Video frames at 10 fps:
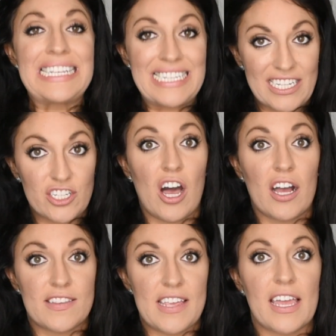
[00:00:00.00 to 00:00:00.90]

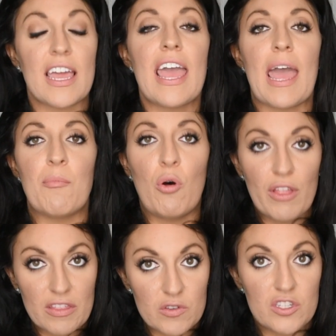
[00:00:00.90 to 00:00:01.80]
detoxing and
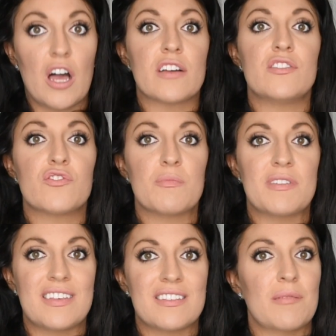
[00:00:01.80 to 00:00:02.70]
pulling those toxins from the
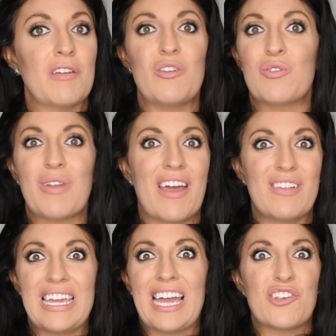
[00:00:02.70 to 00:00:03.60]
system if you don't have
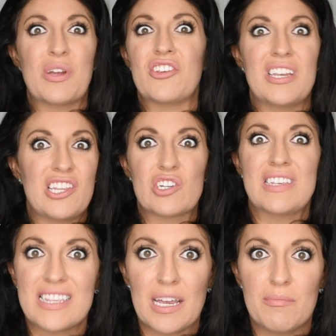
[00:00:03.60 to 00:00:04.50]
any hydration in your
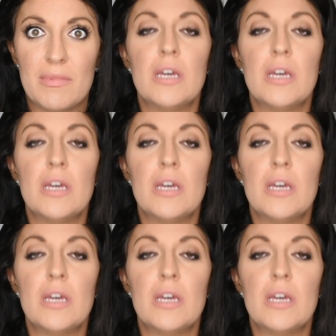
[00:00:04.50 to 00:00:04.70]
system.